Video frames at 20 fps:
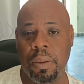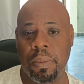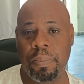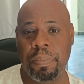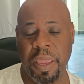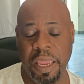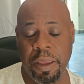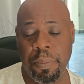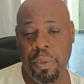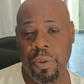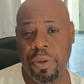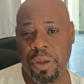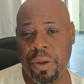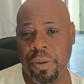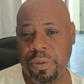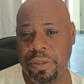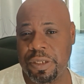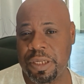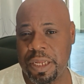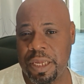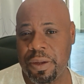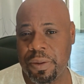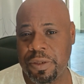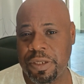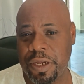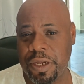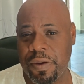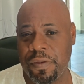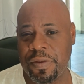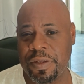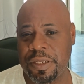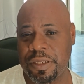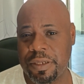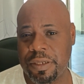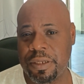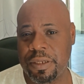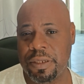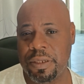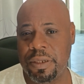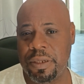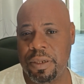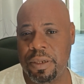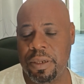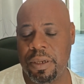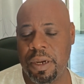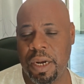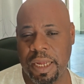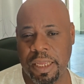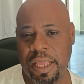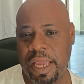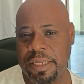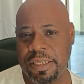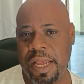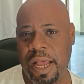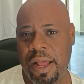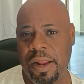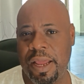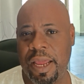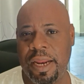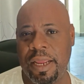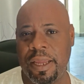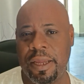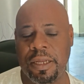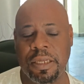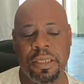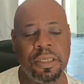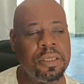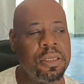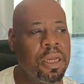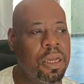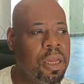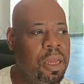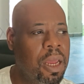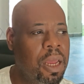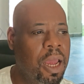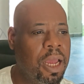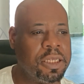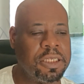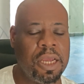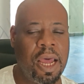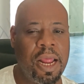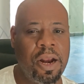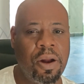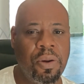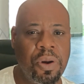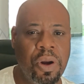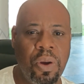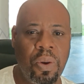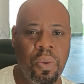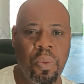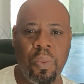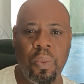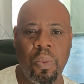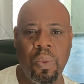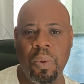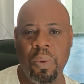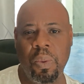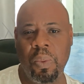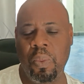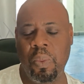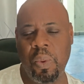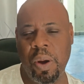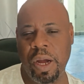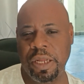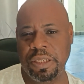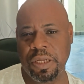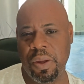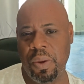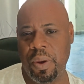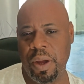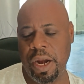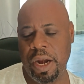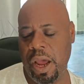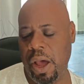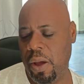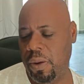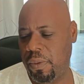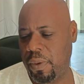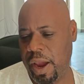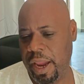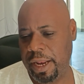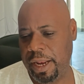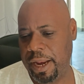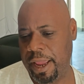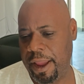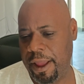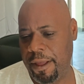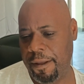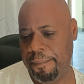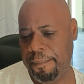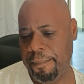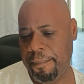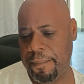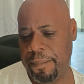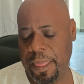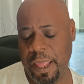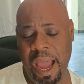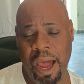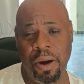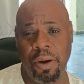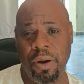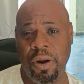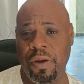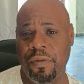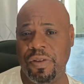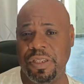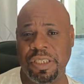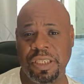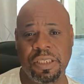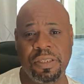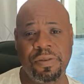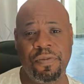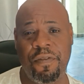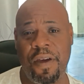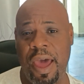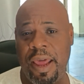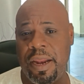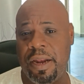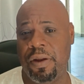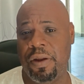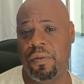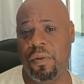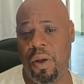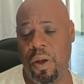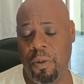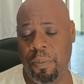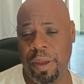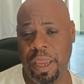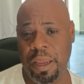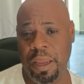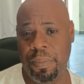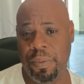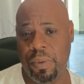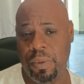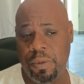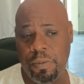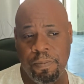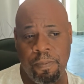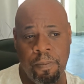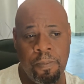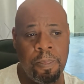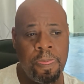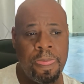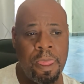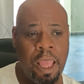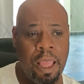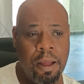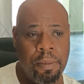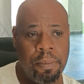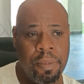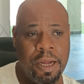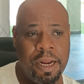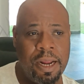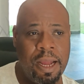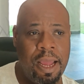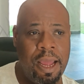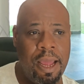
People use legal services. Like that's all that is. So I don't know what's going on right now. I don't know if it's just finding the wrong people, but